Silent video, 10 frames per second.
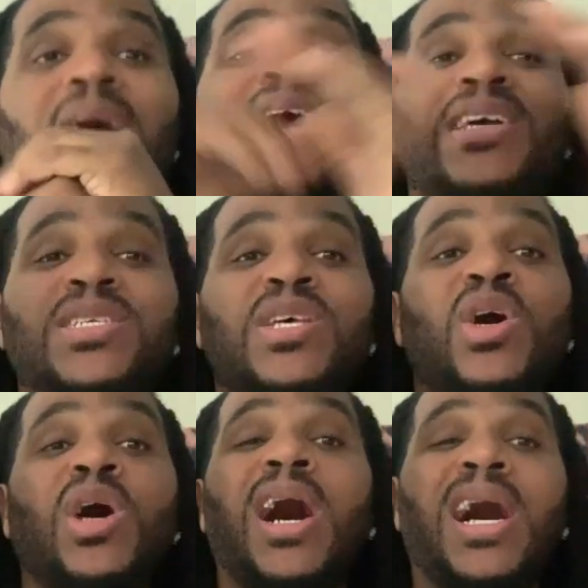
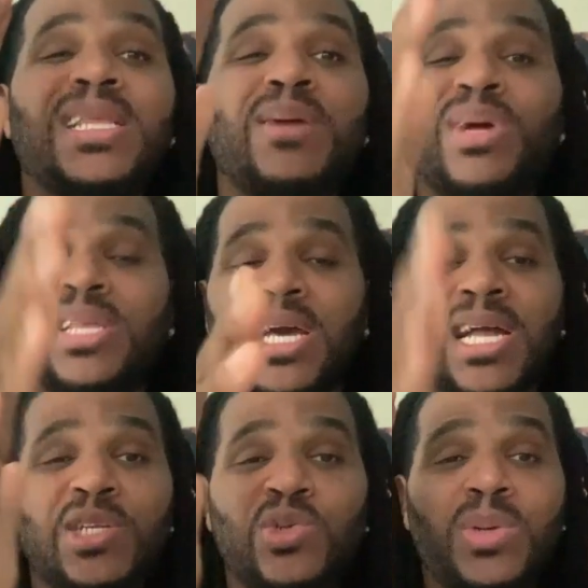Because
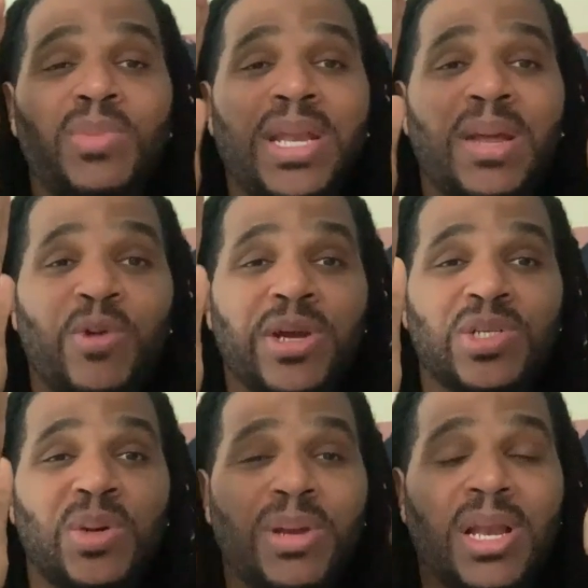automatically through the man them
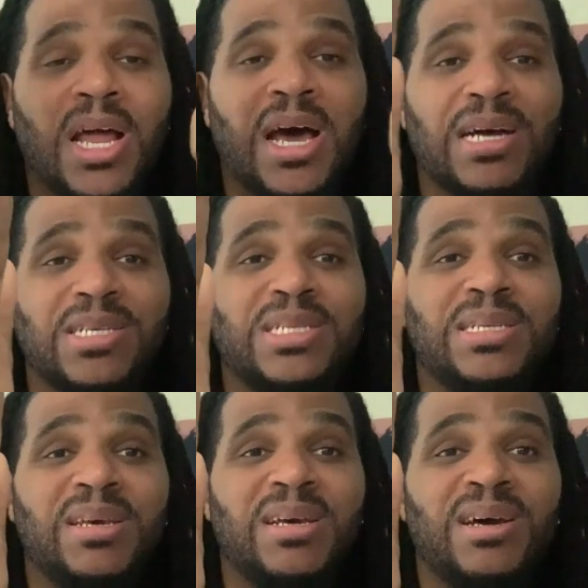wear some
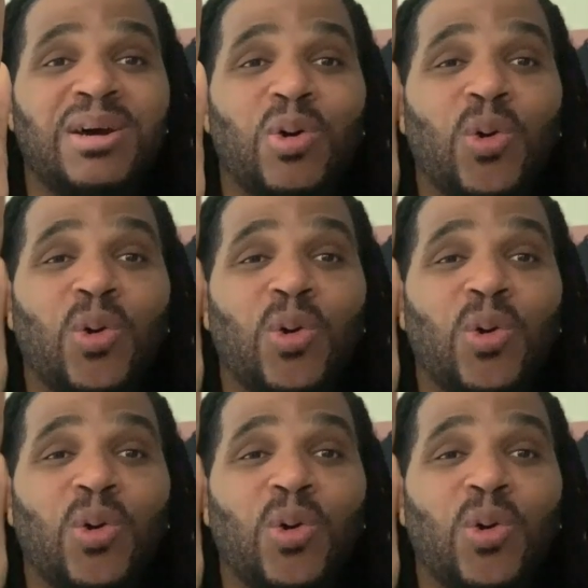clocks.